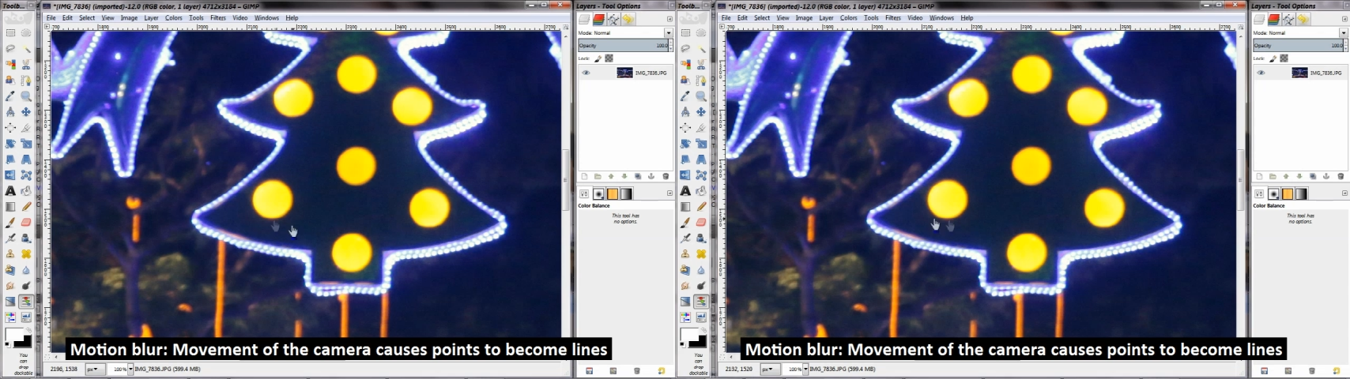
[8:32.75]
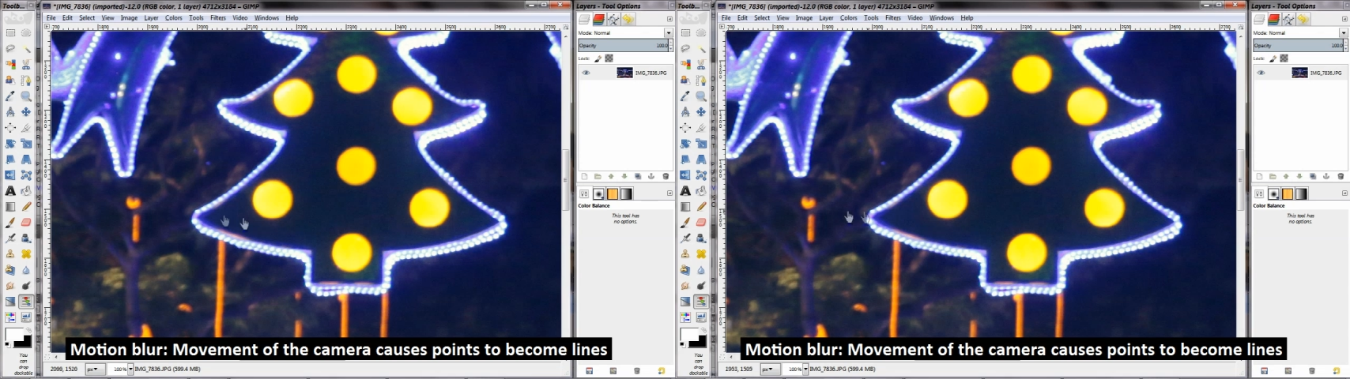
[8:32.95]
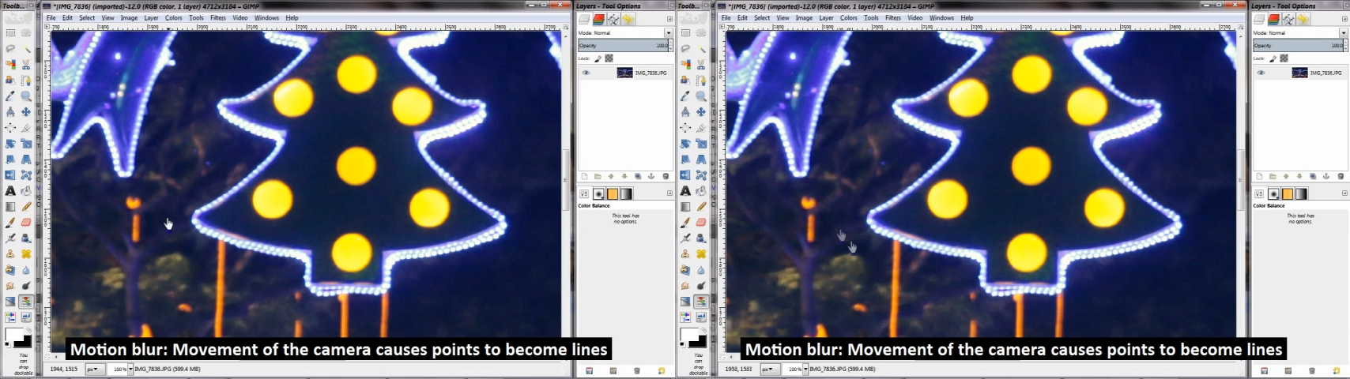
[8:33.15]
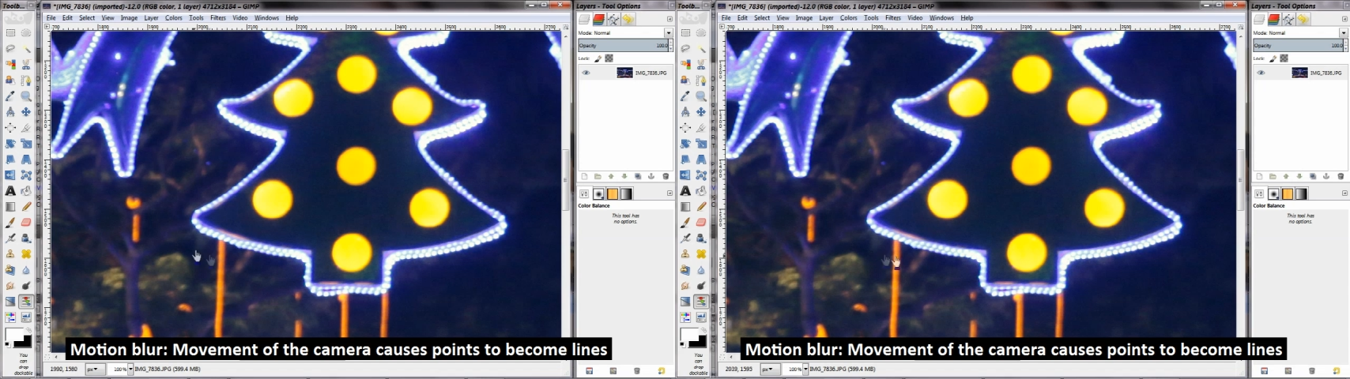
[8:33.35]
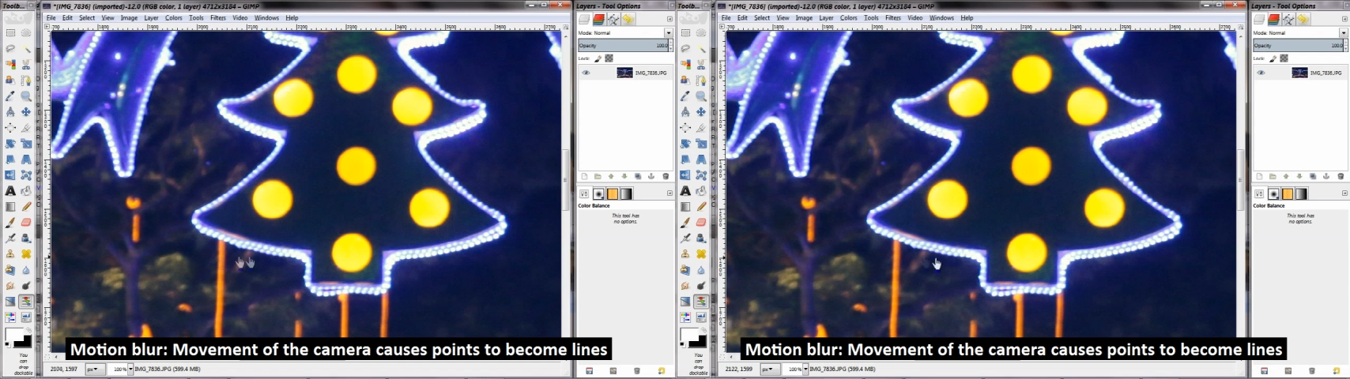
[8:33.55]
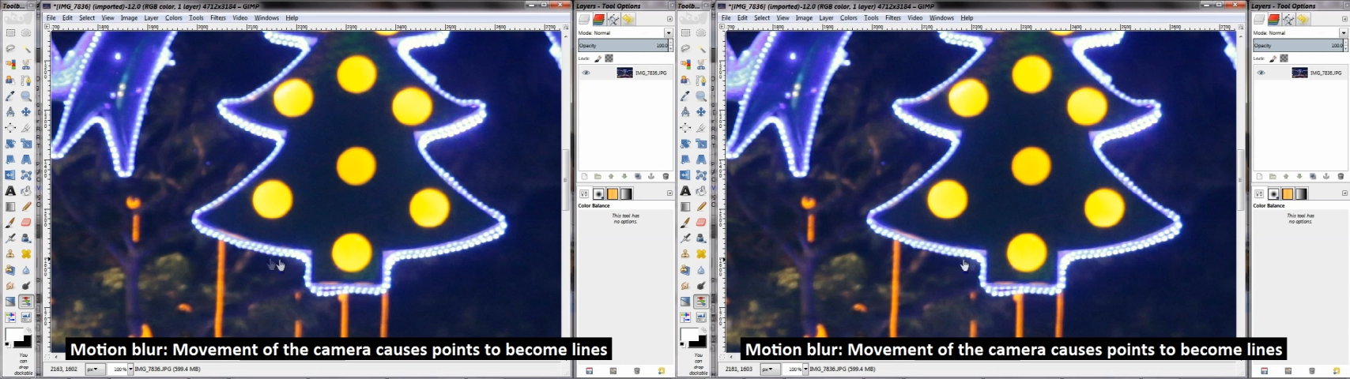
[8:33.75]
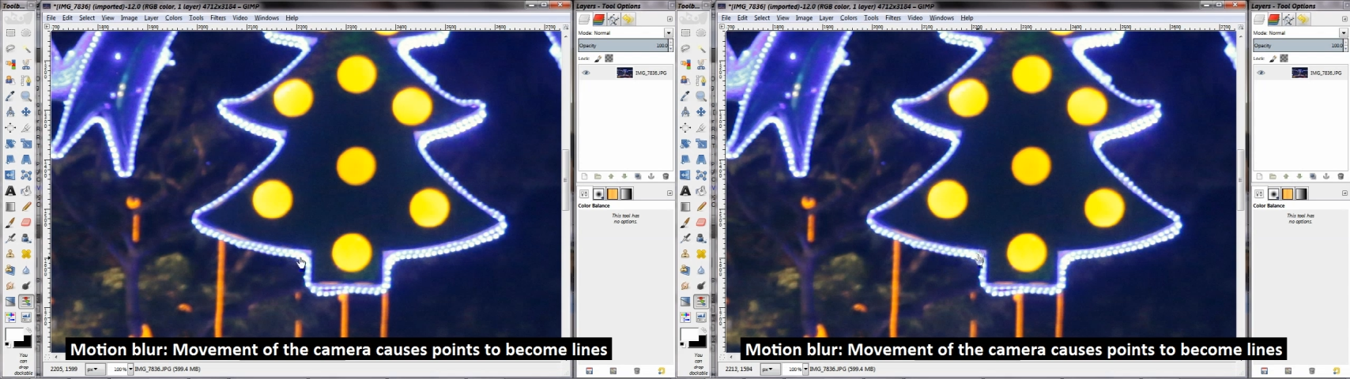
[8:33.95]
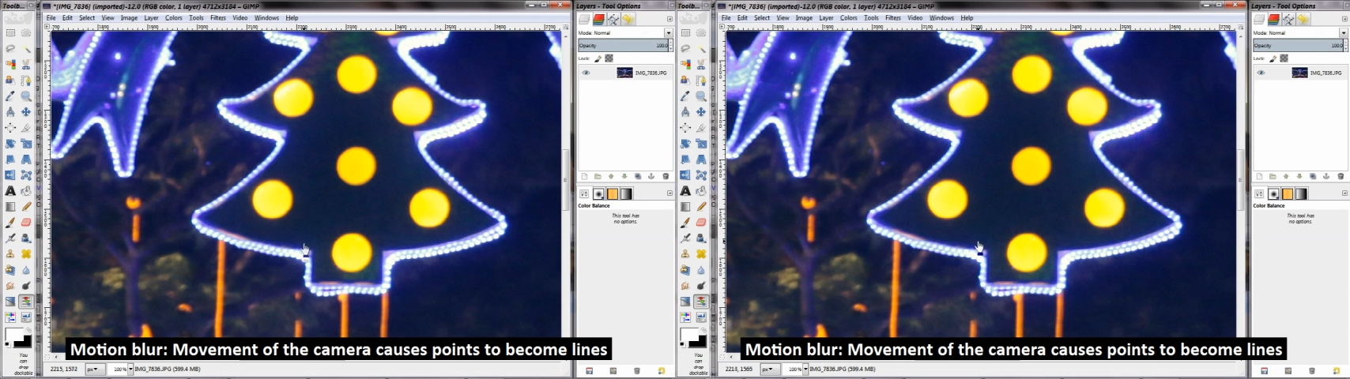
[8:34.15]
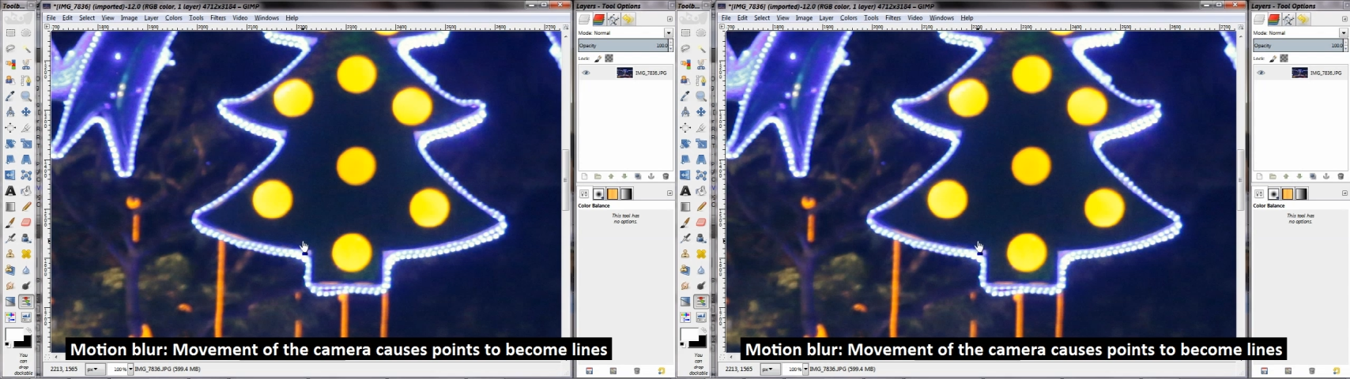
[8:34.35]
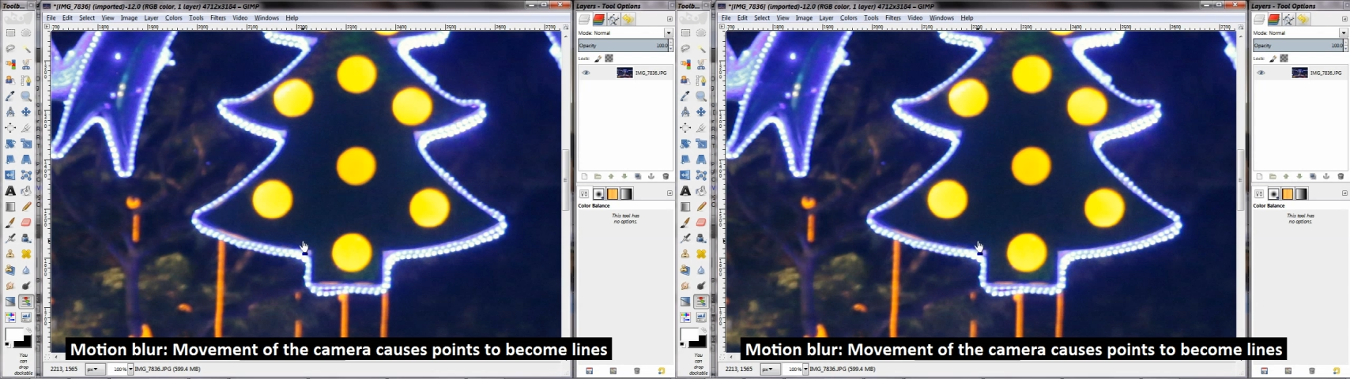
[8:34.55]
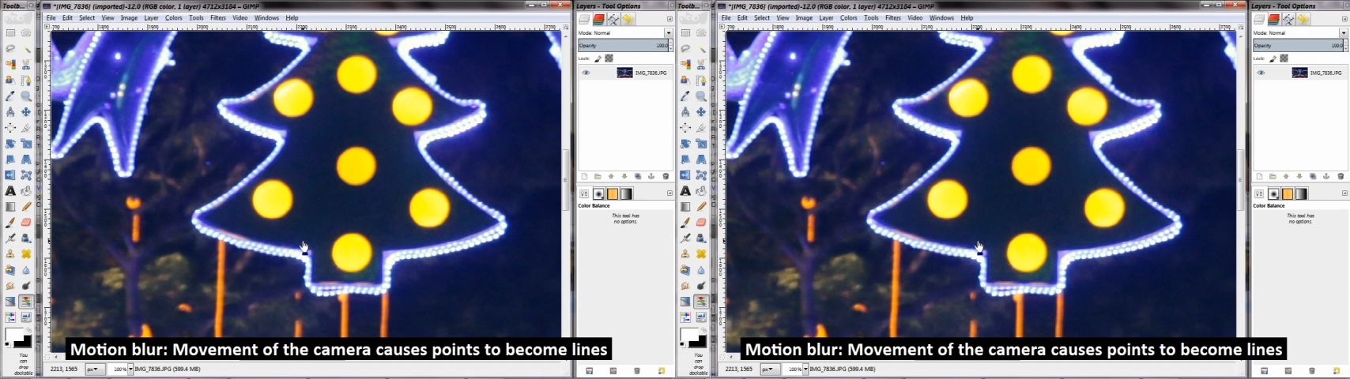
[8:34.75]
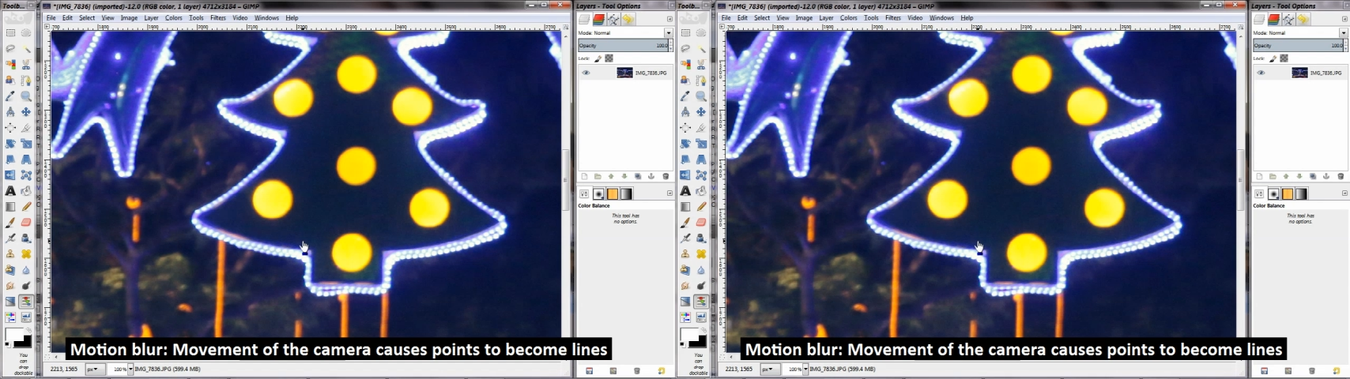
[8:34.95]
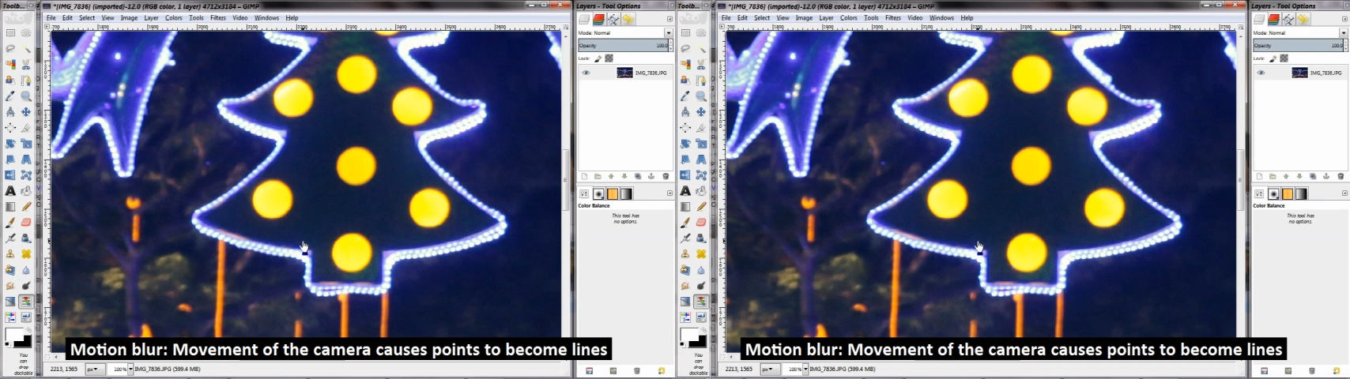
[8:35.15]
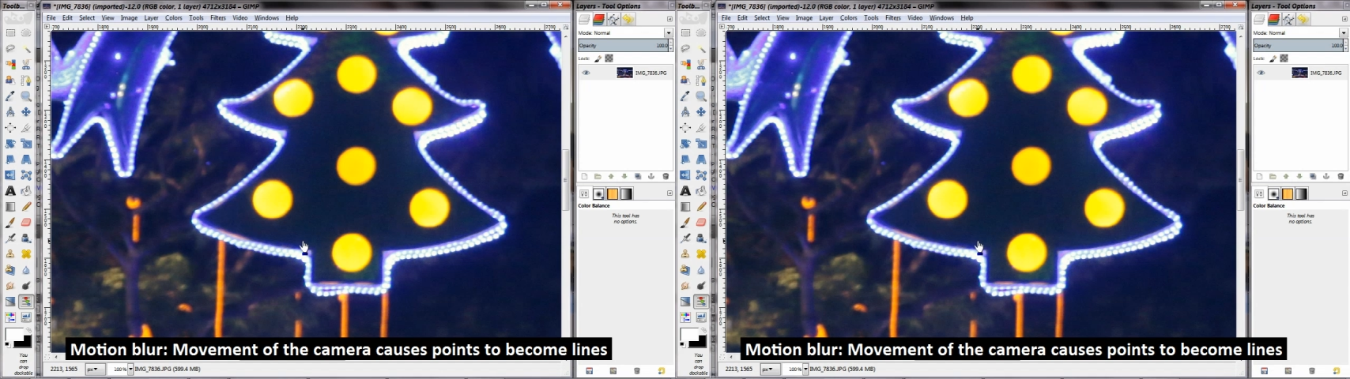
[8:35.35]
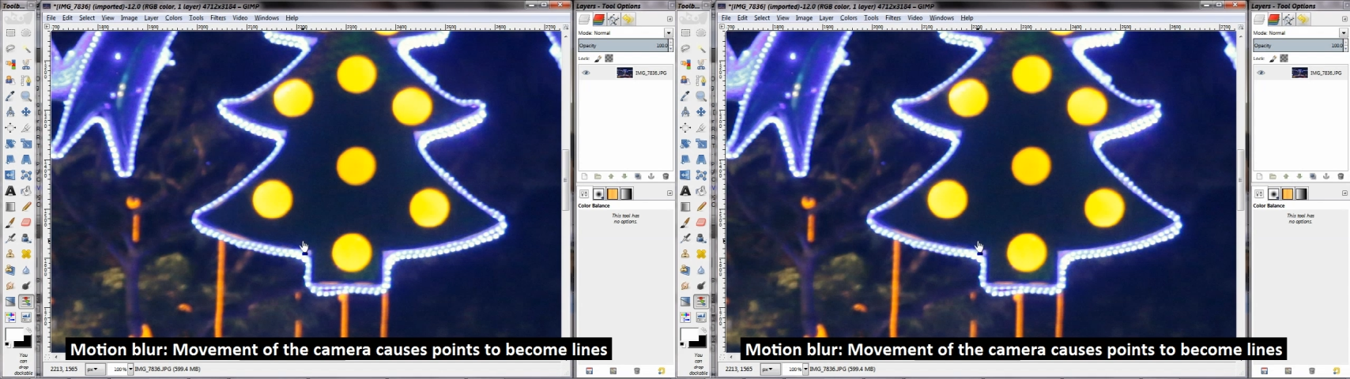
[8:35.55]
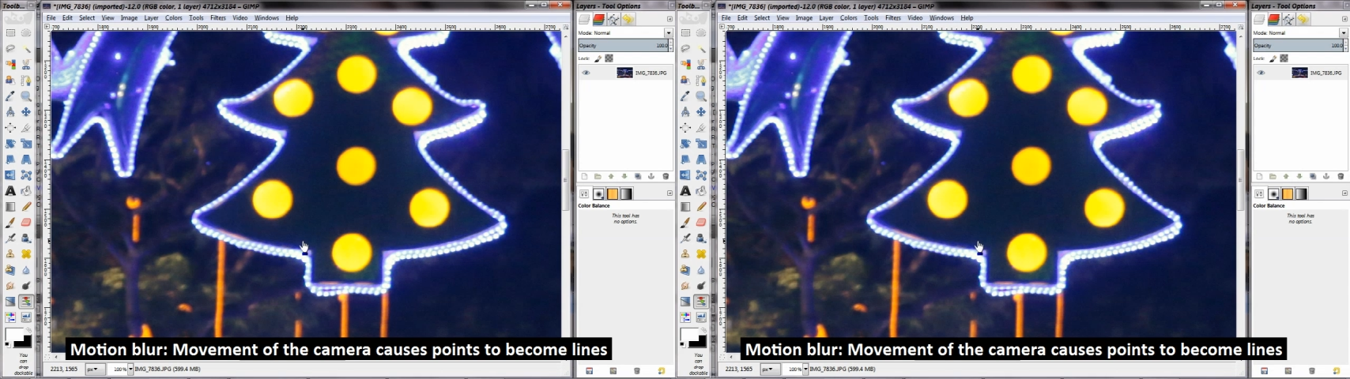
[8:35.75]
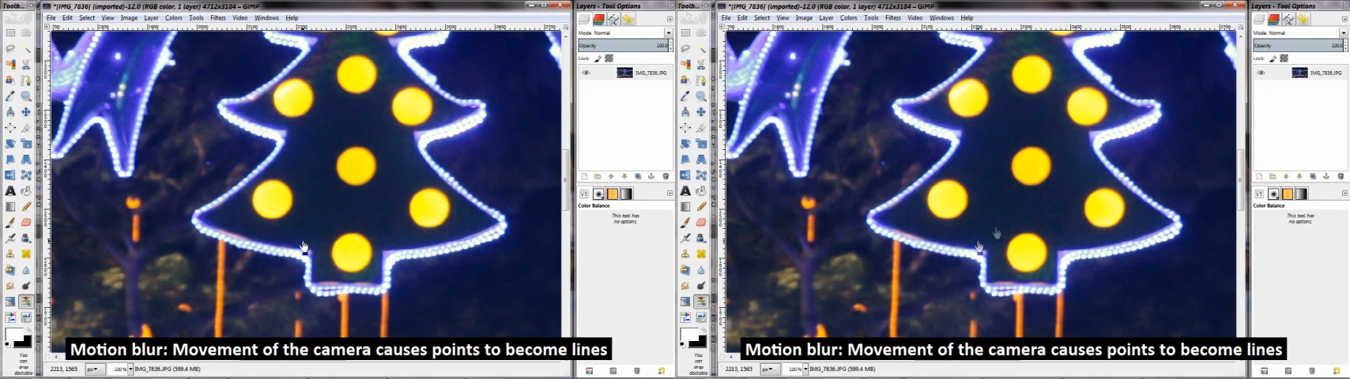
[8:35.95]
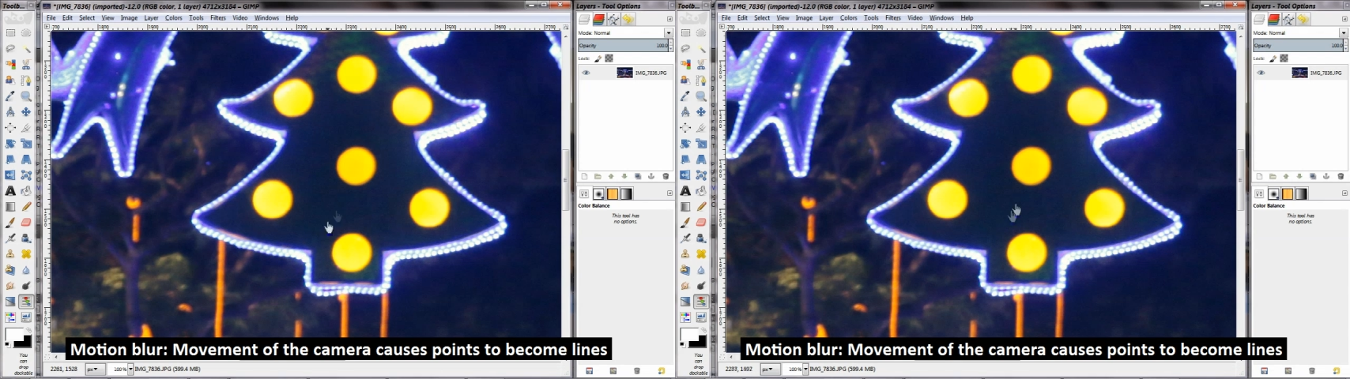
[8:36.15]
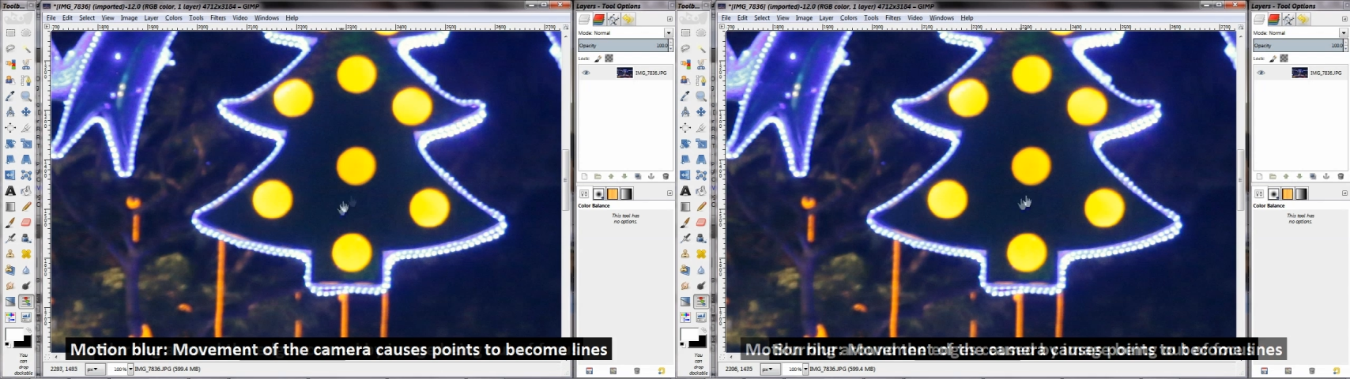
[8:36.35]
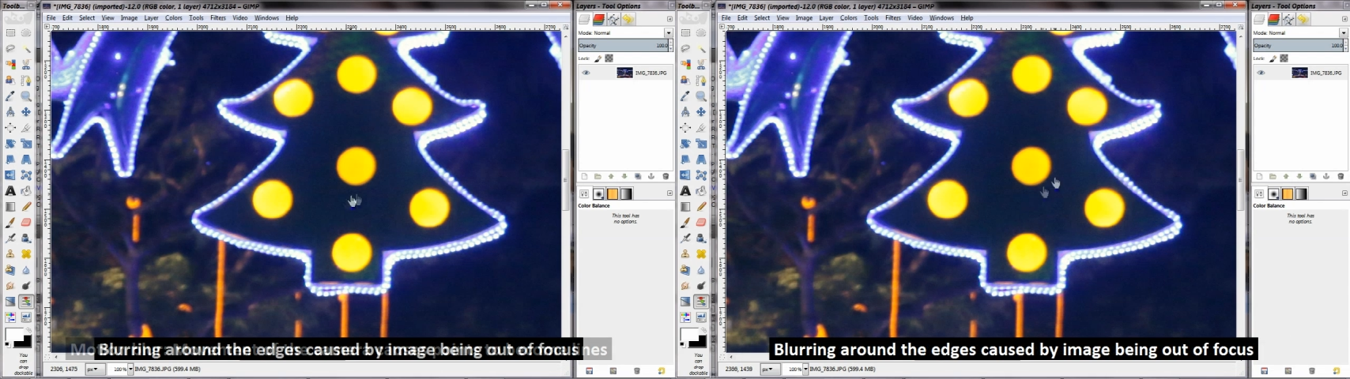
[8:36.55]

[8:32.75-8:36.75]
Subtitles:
No face is visible, so there are no lips to read.